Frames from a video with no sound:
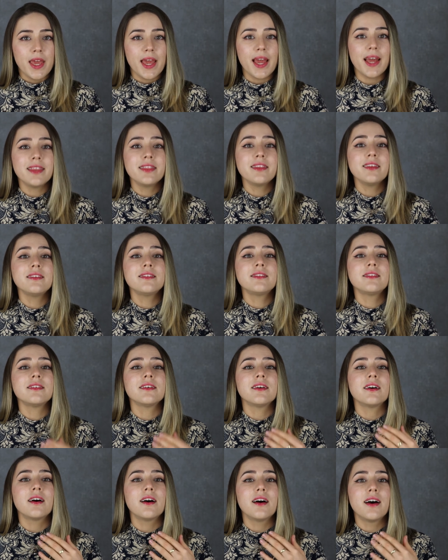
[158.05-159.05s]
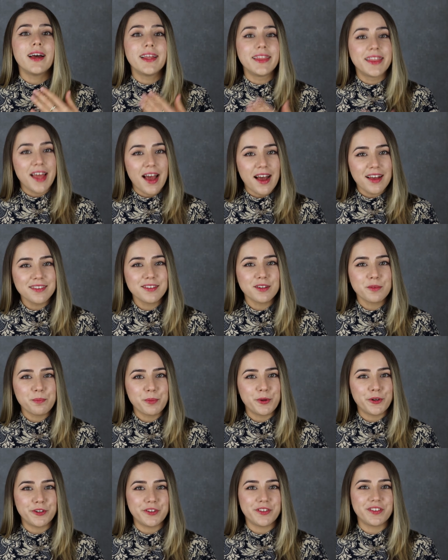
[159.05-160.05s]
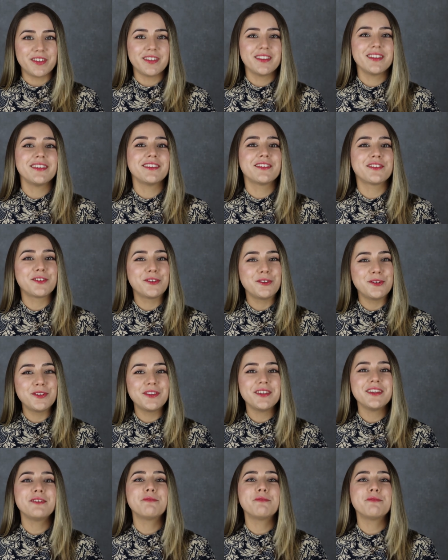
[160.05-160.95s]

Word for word: and this uh, another person is good